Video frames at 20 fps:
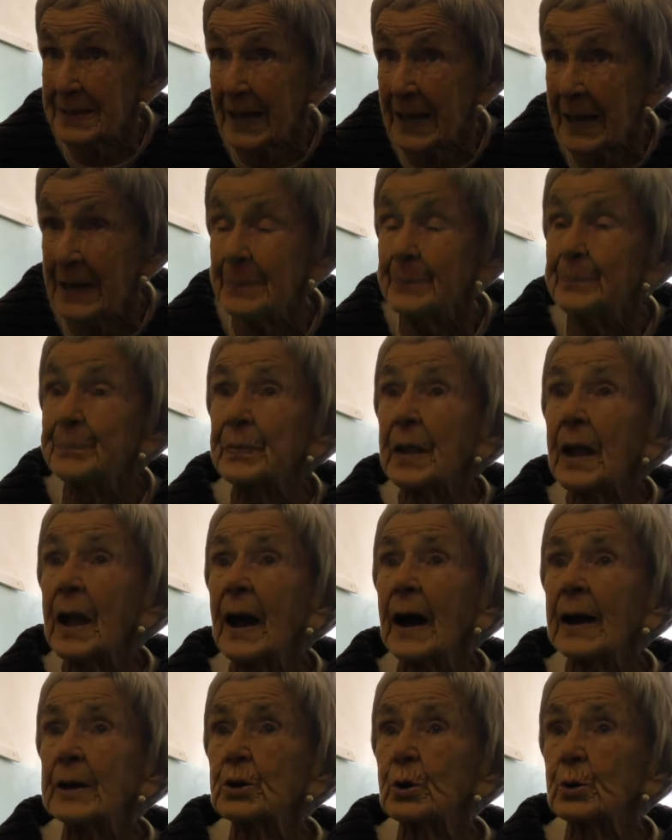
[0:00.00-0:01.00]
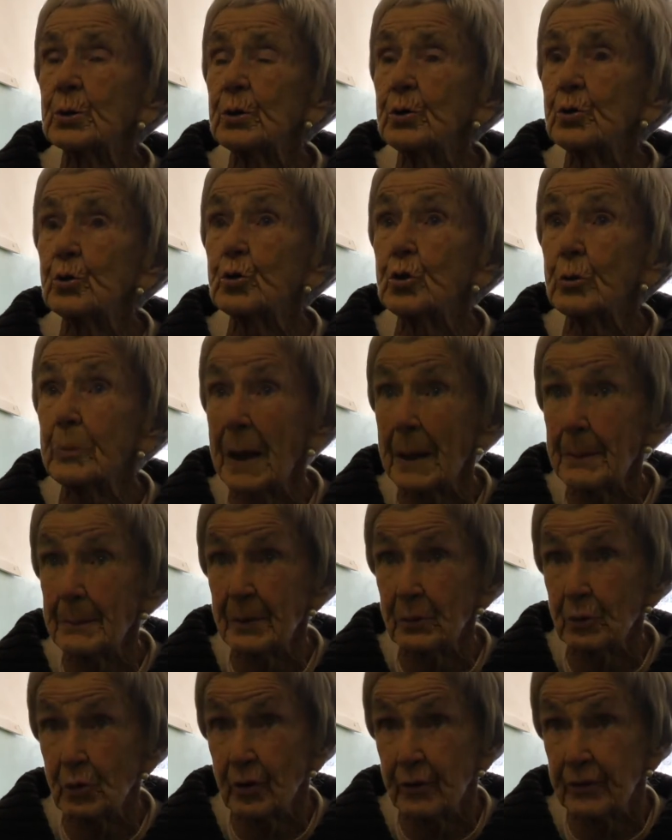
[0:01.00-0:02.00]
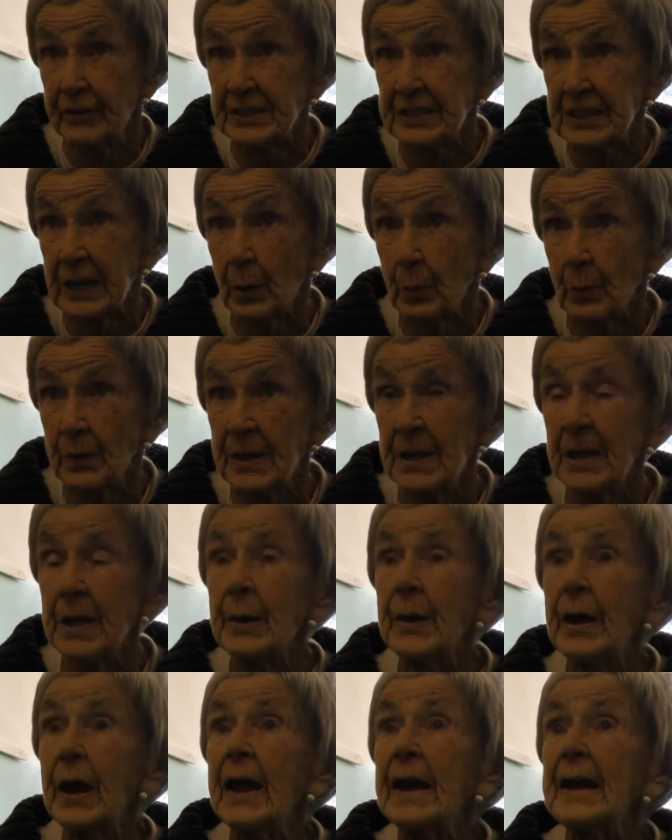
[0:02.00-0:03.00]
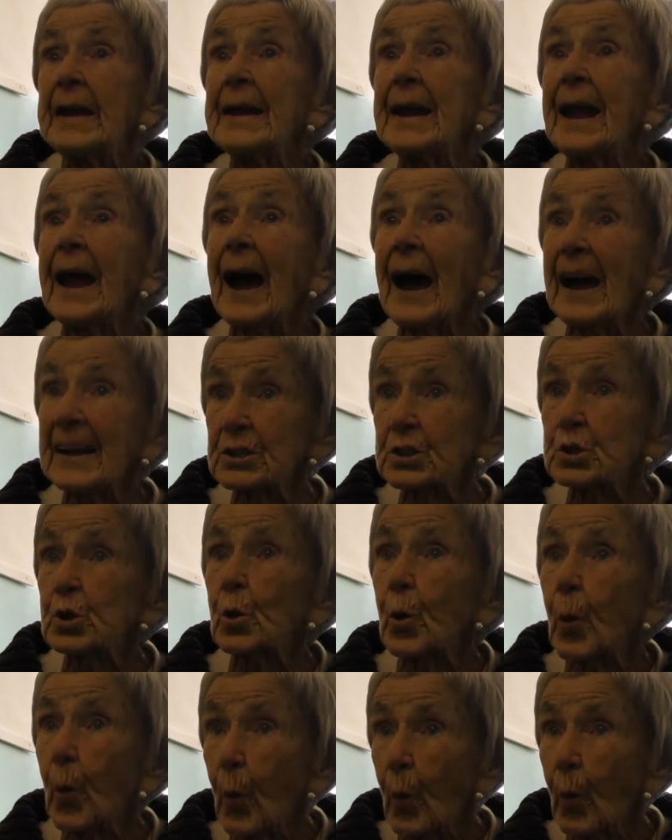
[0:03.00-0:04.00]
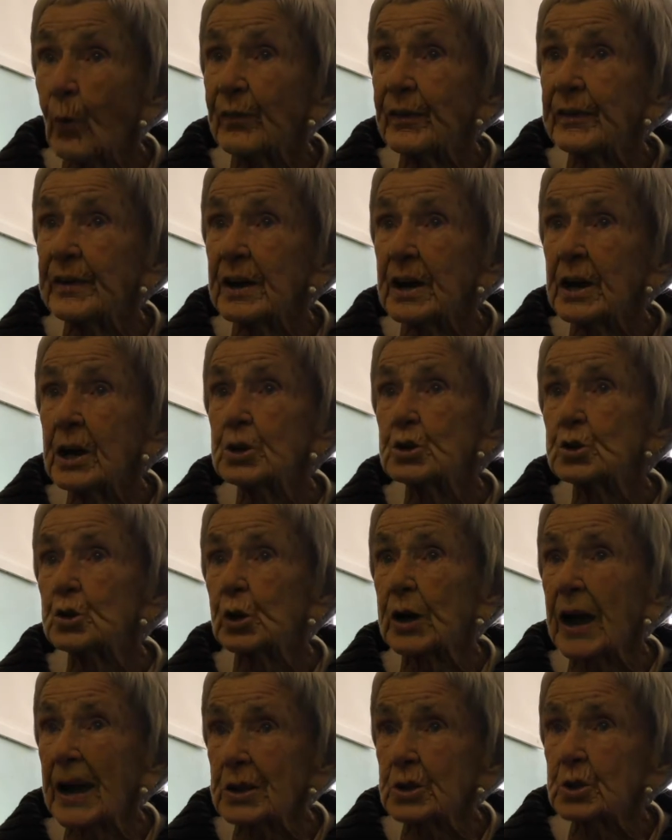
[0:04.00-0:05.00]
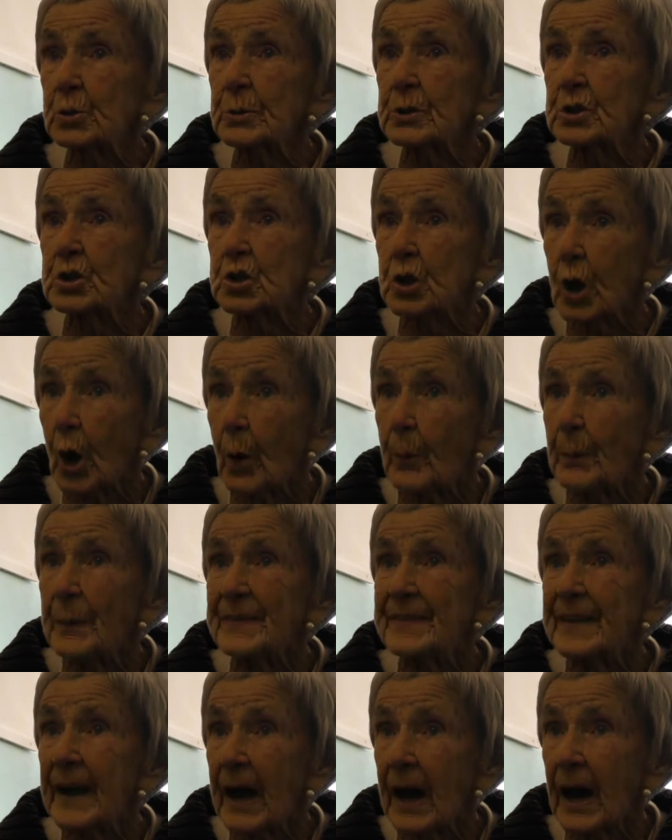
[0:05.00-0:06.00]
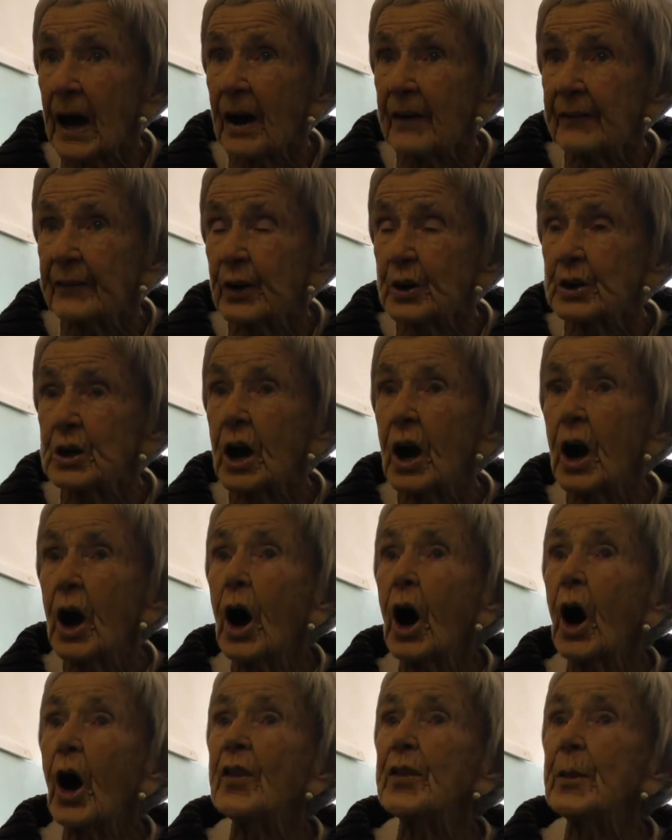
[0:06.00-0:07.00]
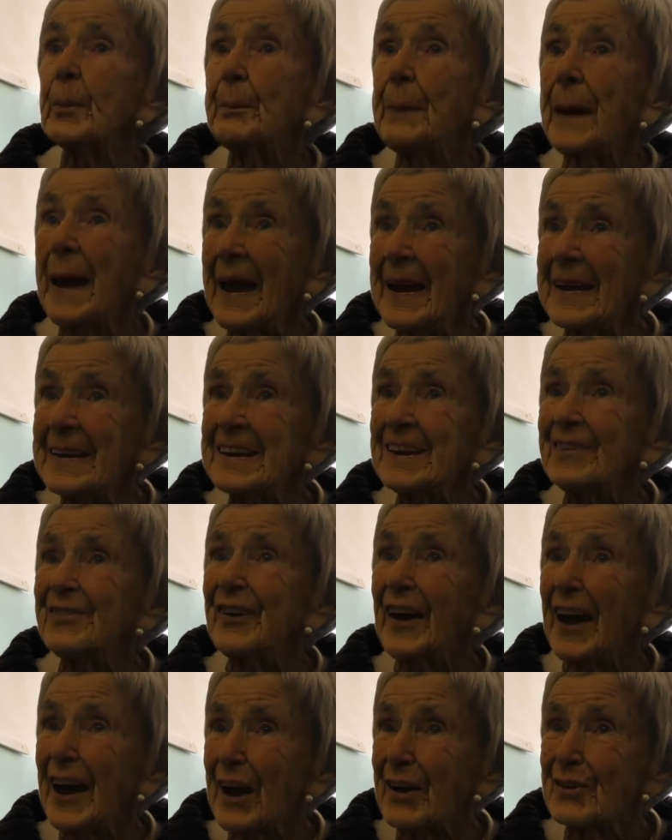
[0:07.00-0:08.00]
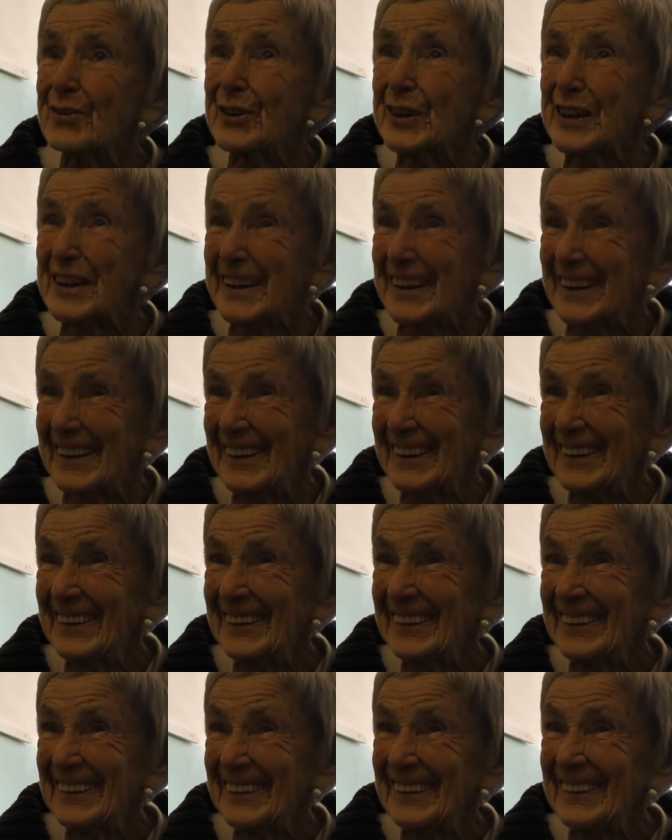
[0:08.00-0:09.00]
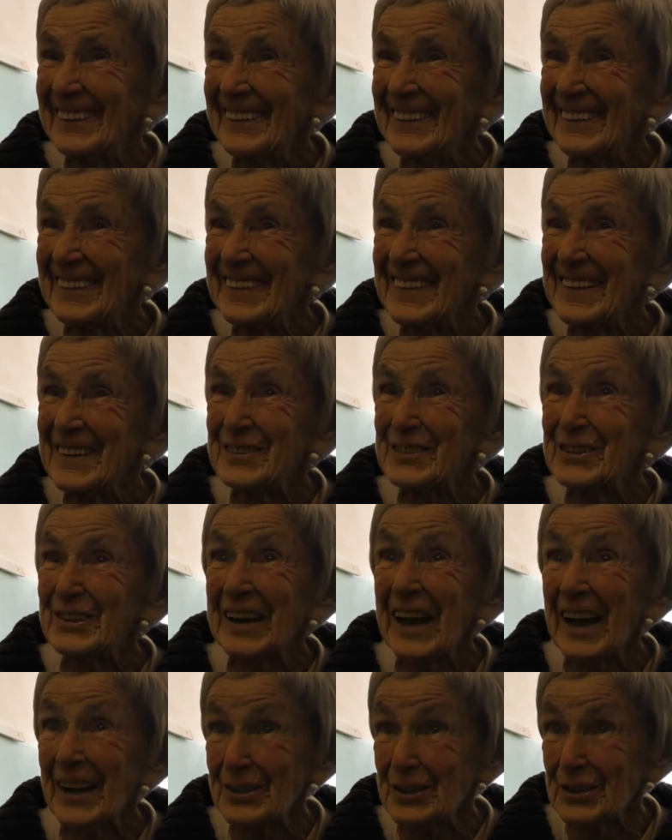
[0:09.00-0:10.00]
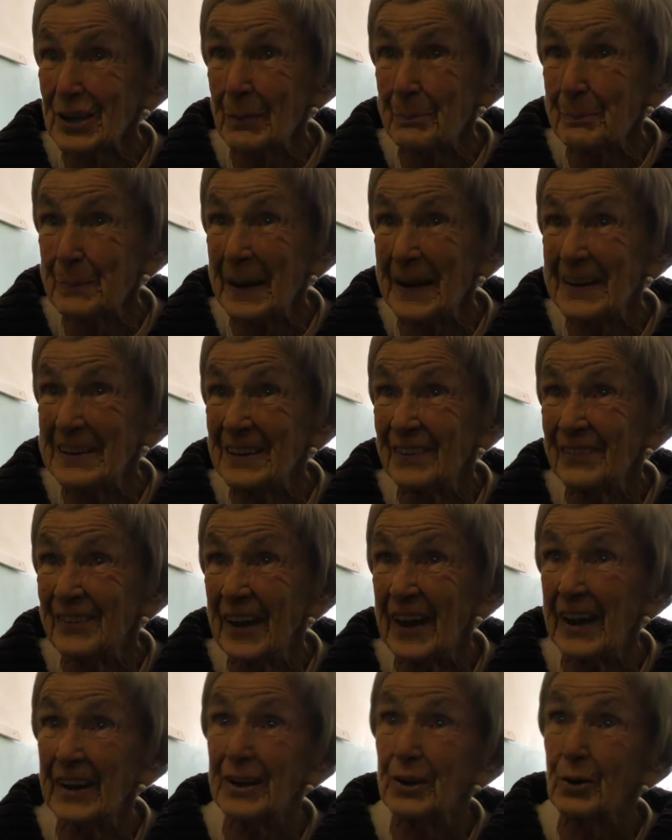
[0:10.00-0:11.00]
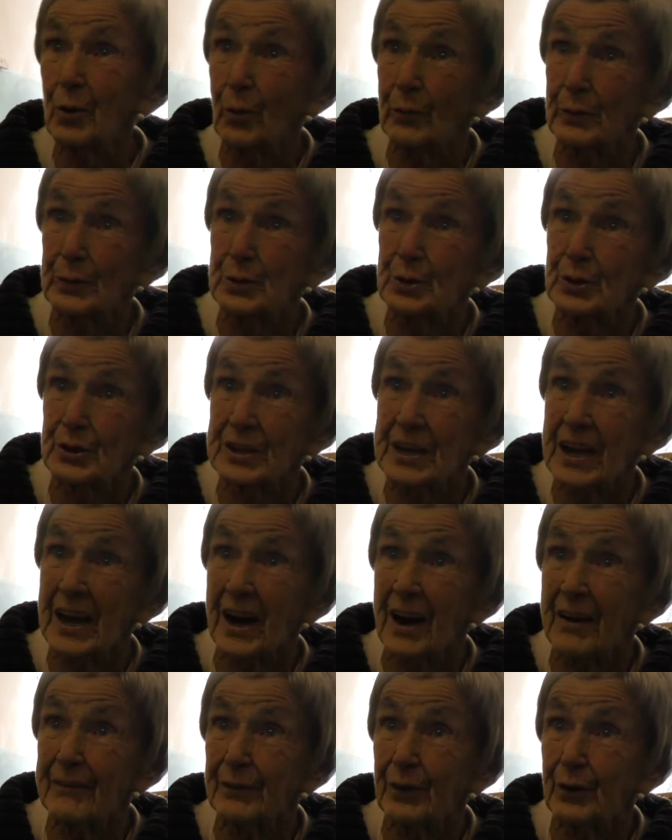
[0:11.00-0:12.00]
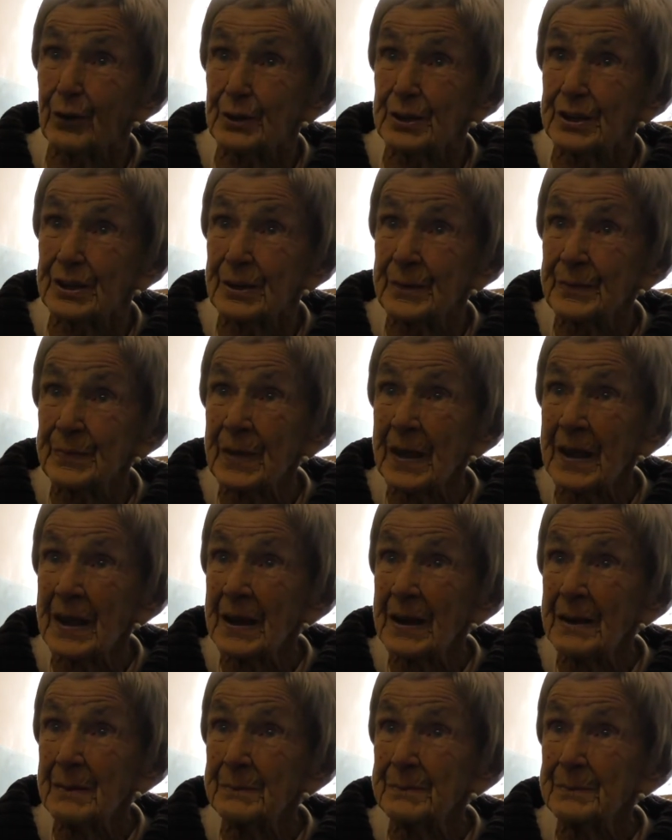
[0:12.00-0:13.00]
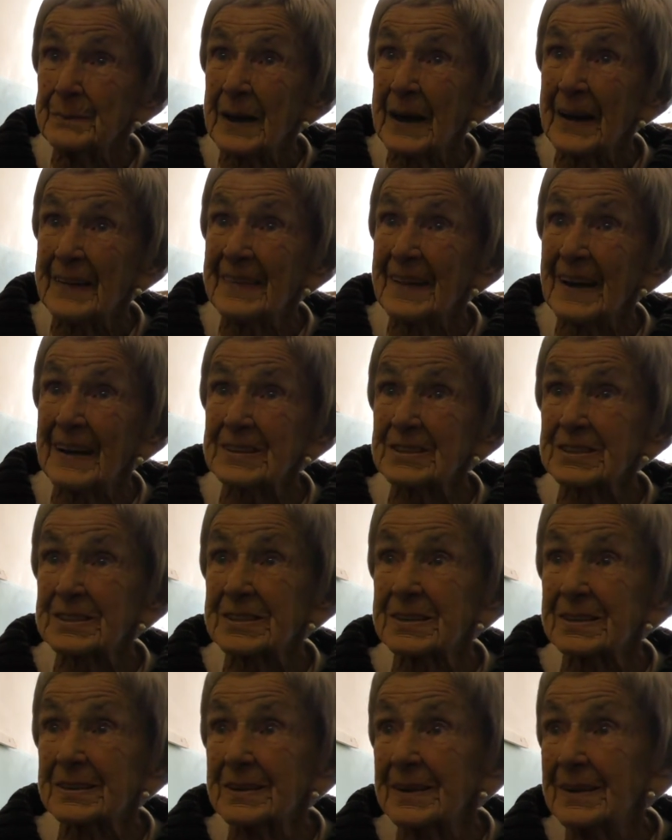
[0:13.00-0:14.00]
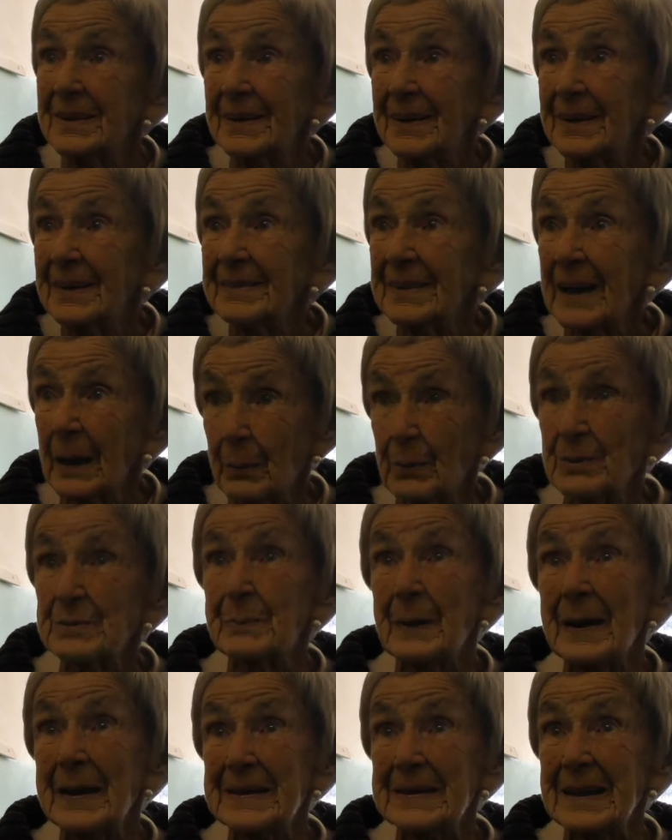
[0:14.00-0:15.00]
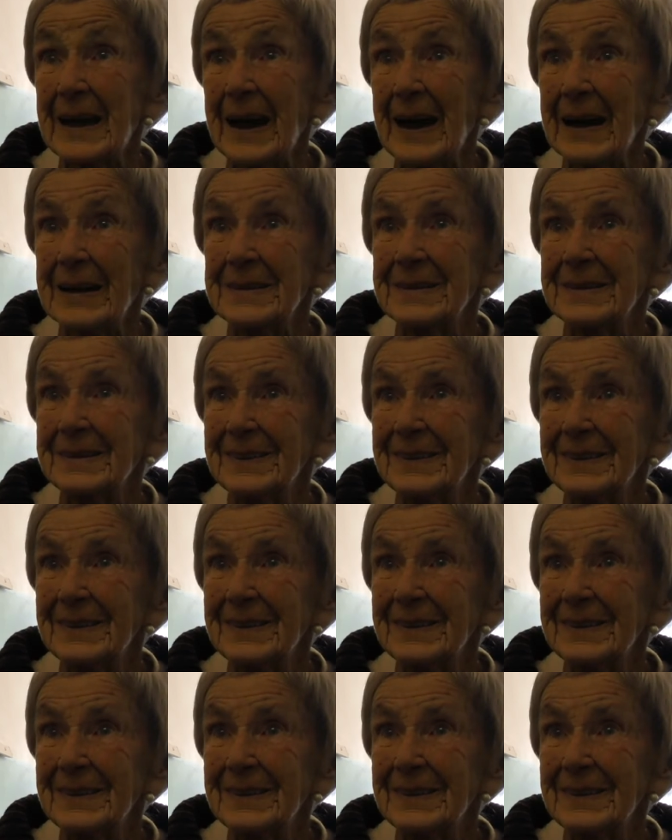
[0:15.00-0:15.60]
then, I don't remember the river Towie, he had to go over to get to his job in the harbour on the Penny Ferry. He used to catch that Penny Ferry over to the Yarwood. And that was my dad.